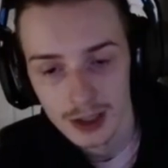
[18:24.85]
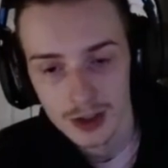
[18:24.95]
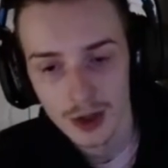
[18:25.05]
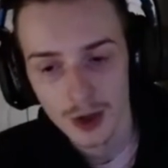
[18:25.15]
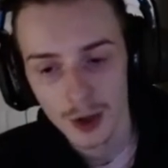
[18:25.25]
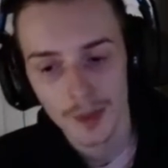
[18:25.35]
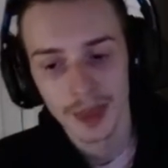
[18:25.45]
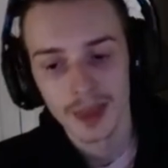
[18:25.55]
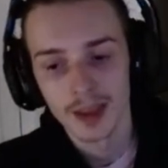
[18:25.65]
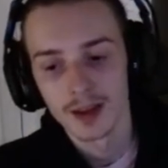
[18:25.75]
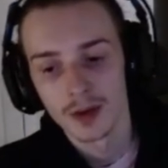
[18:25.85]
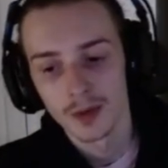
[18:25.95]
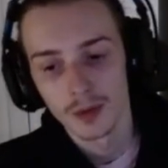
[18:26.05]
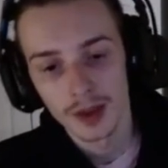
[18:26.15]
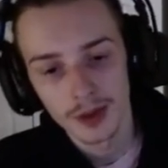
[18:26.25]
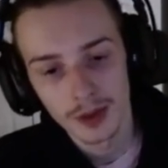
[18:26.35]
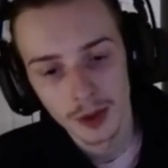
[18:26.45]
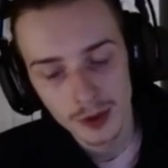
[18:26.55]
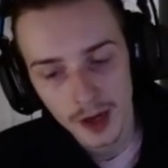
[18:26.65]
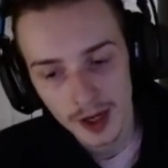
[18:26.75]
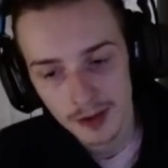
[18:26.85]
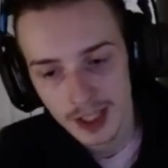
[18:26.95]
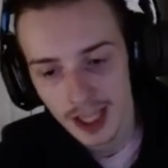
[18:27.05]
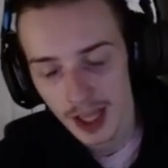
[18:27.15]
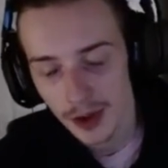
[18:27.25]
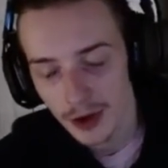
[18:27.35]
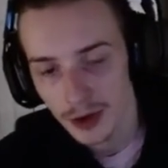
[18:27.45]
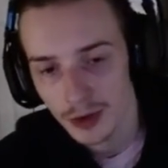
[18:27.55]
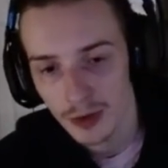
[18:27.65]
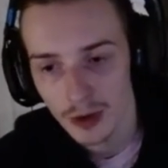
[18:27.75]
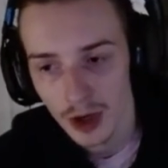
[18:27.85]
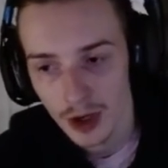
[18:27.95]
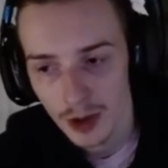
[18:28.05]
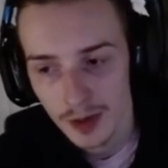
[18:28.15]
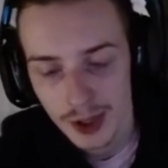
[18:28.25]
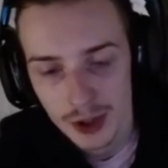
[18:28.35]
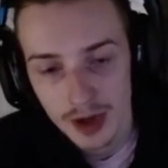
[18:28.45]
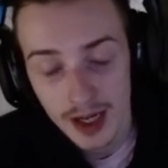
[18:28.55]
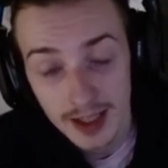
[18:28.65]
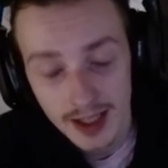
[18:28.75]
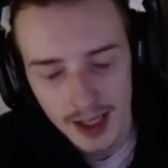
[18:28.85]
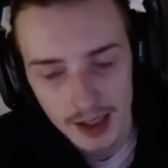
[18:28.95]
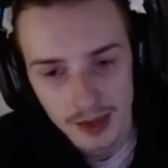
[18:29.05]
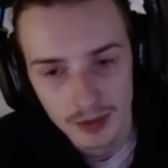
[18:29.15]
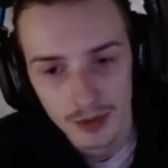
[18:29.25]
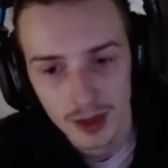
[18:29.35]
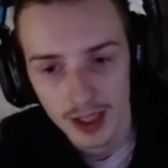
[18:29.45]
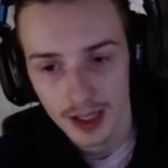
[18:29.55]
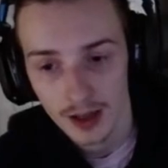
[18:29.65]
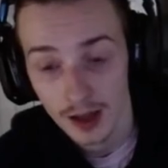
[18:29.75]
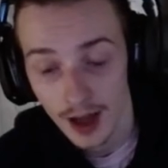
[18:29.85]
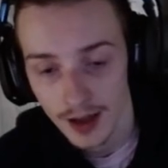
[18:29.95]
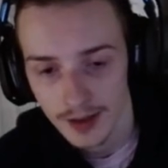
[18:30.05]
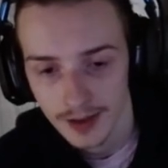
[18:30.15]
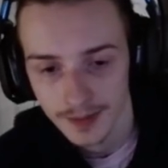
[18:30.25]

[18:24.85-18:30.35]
So with those 2 items together, you are going to be shredding tanks a lot.